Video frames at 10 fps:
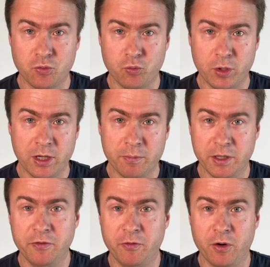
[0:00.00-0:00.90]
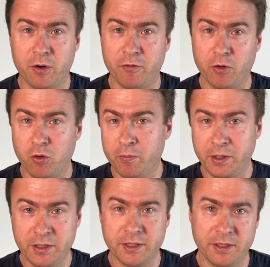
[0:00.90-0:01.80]
will be for
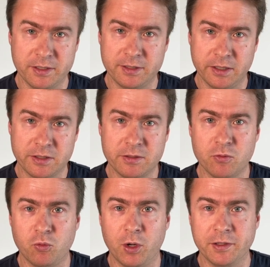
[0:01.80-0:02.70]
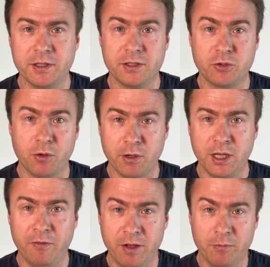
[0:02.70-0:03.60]
companies, at least that's what is currently
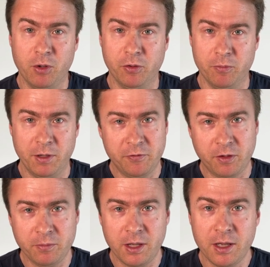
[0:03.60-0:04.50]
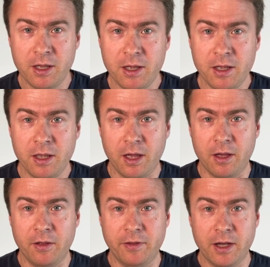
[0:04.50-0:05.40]
available on the platform.
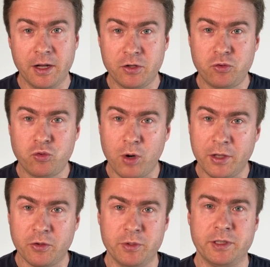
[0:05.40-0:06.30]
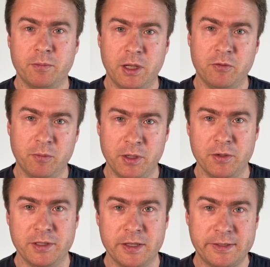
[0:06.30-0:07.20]
They are quite a recent platform
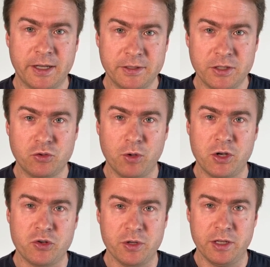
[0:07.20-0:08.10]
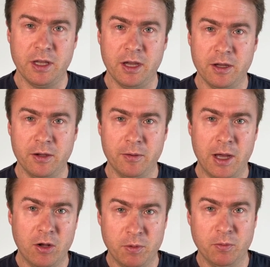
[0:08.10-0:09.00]
because they started to actually
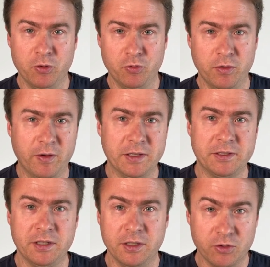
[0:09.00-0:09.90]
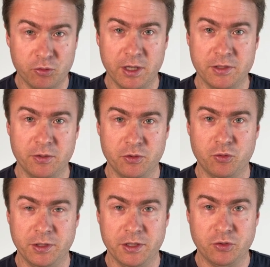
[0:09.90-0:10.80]
allow people to invest in
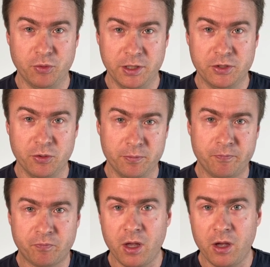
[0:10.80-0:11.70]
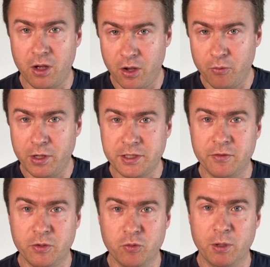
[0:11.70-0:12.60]
2023. So a
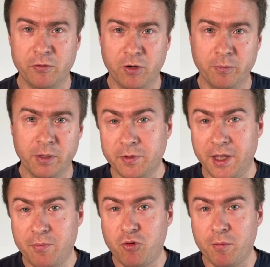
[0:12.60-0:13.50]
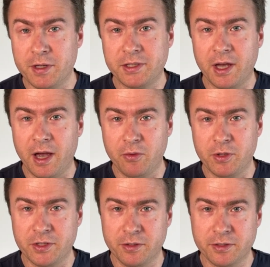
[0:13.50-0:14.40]
relatively new platform. They promise high
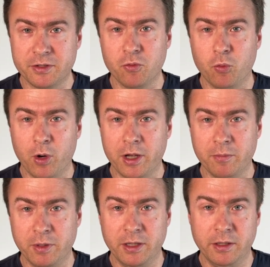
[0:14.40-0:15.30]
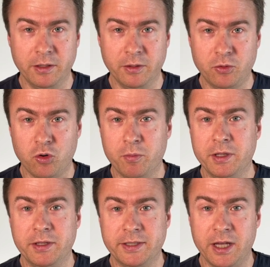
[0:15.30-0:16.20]
returns while being
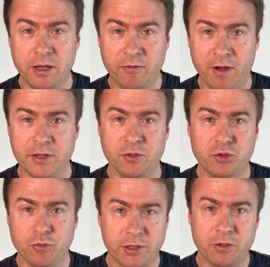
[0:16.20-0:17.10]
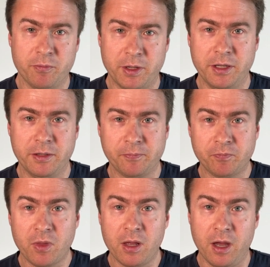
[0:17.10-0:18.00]
completely safe as a Swiss company.
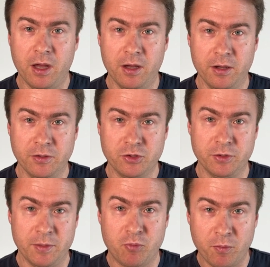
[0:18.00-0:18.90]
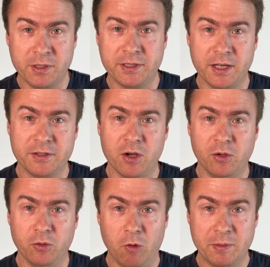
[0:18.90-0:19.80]
So they promise that
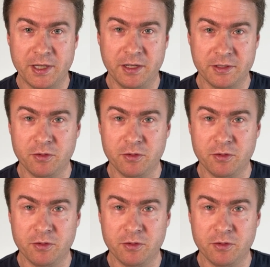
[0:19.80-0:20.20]
on the website,